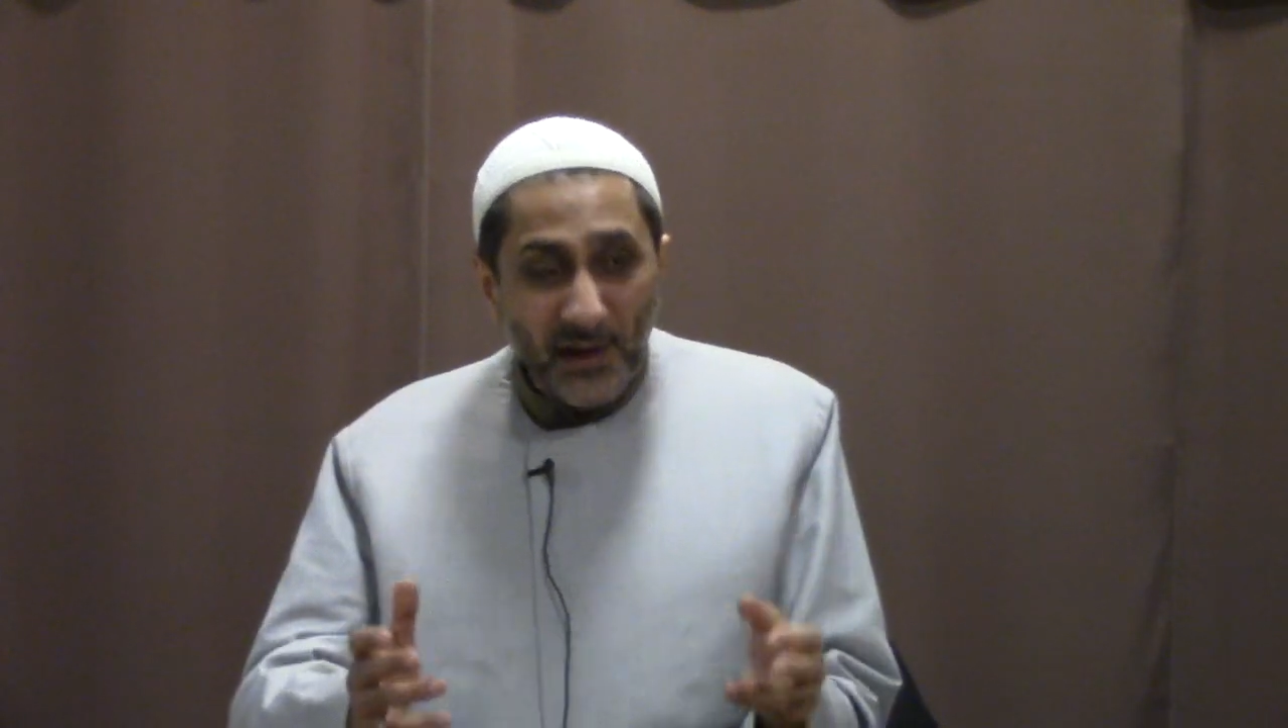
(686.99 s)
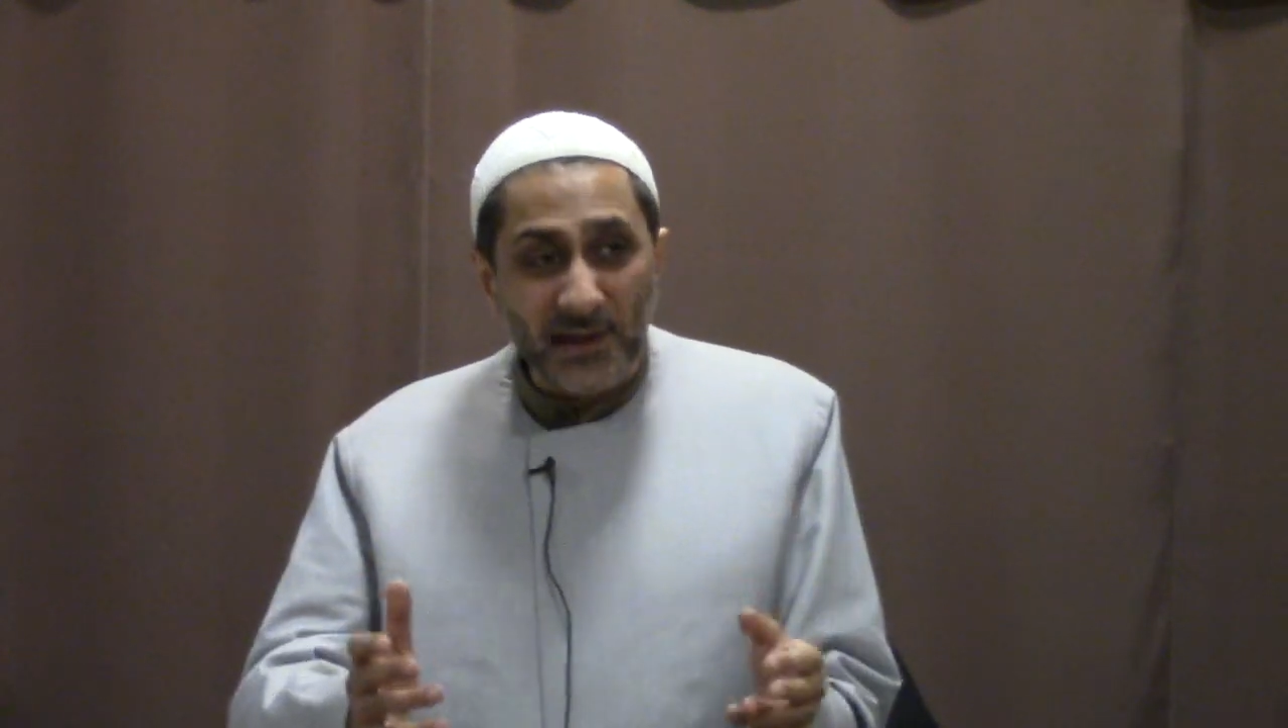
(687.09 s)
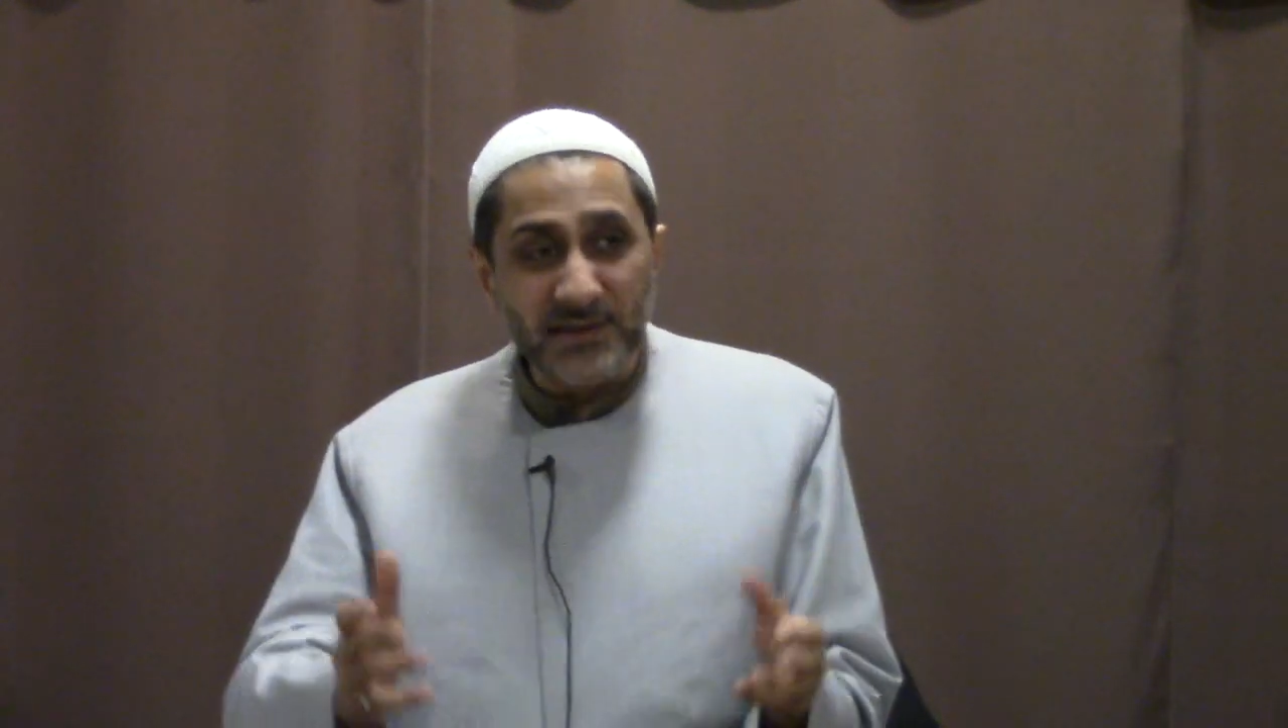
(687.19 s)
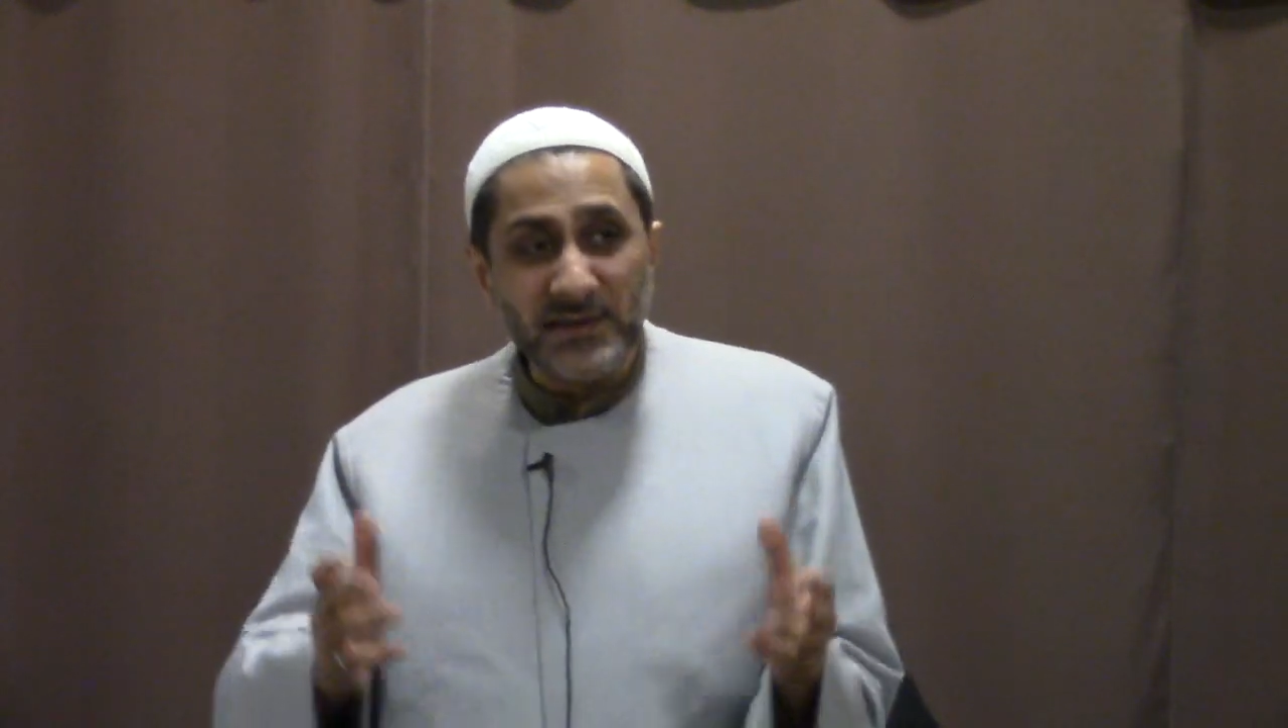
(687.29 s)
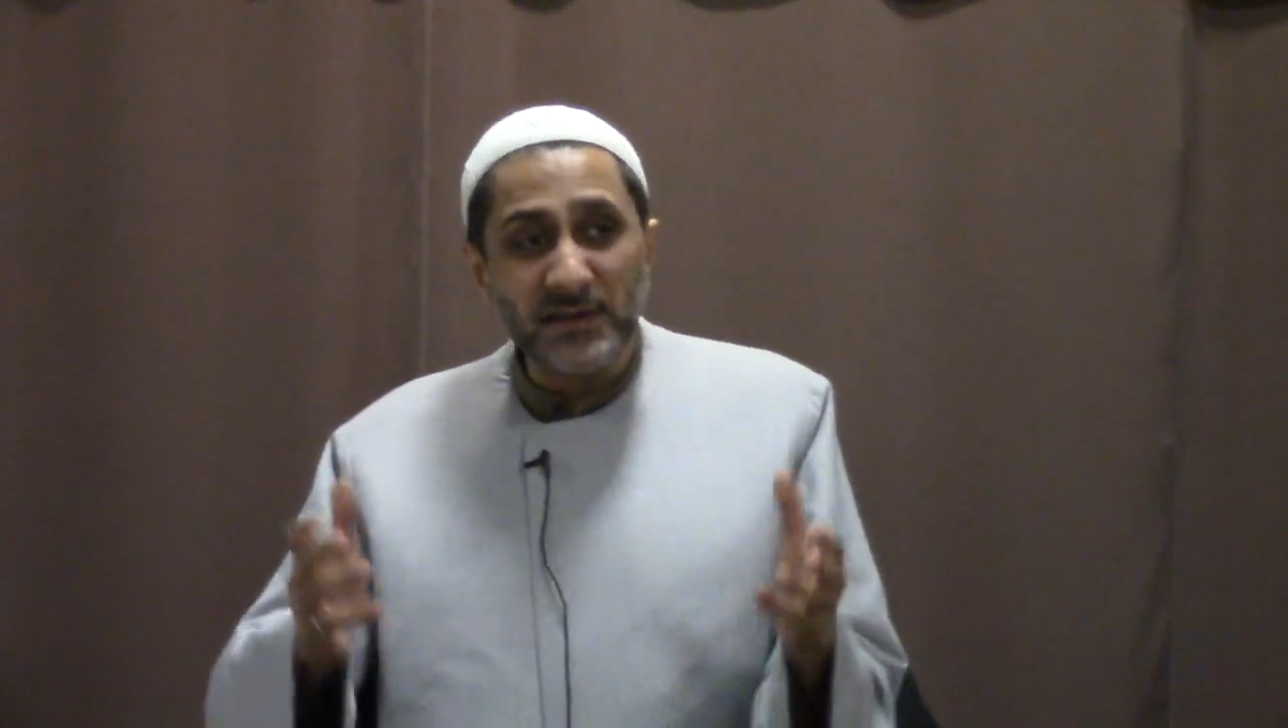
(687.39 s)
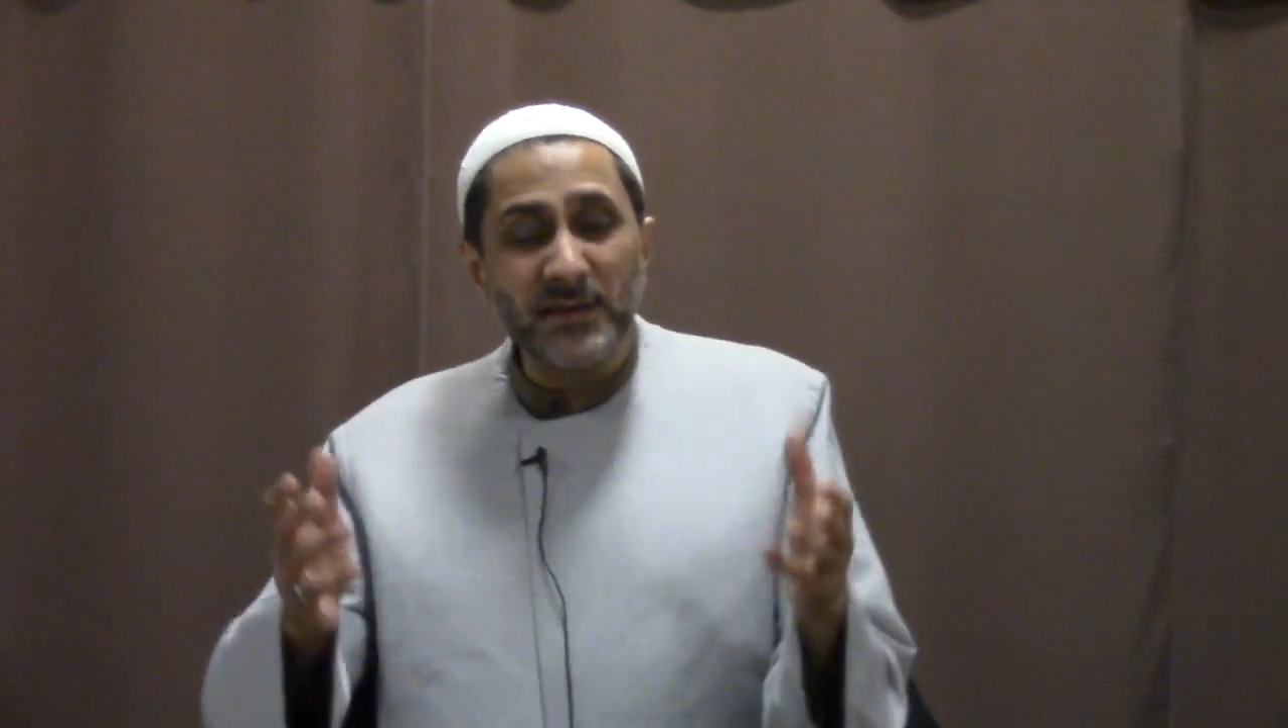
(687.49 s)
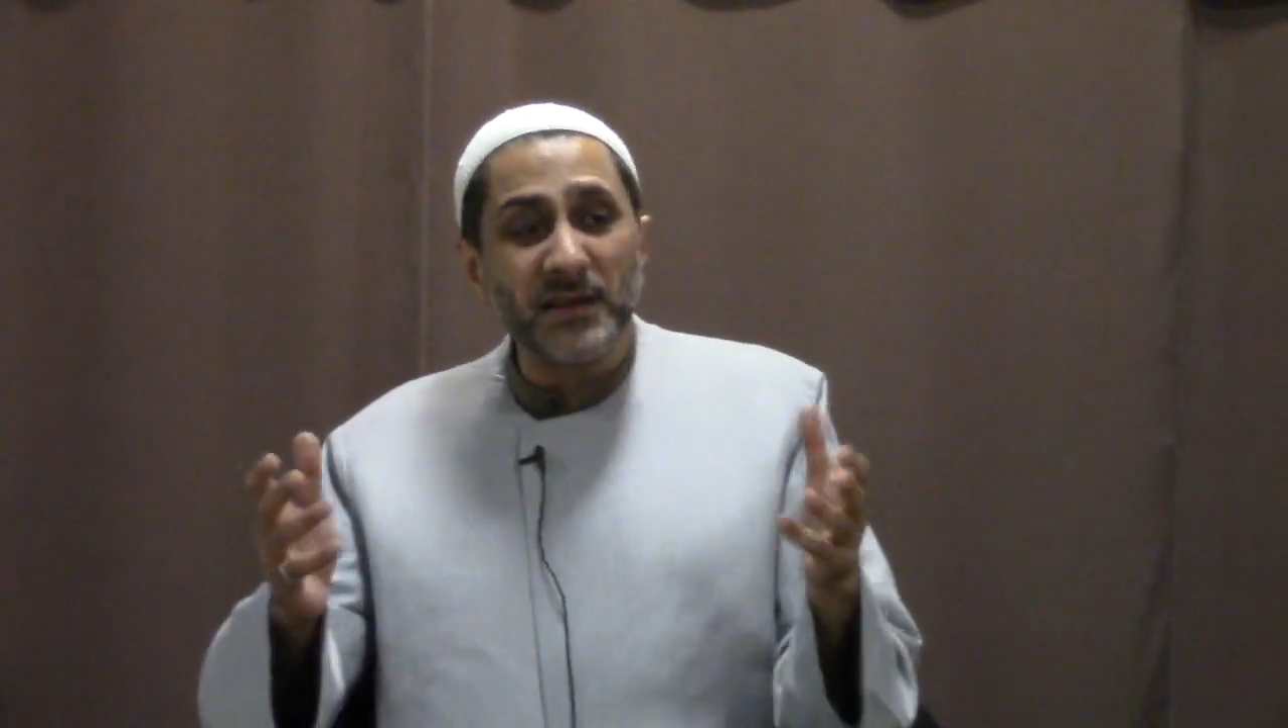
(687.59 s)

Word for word: until and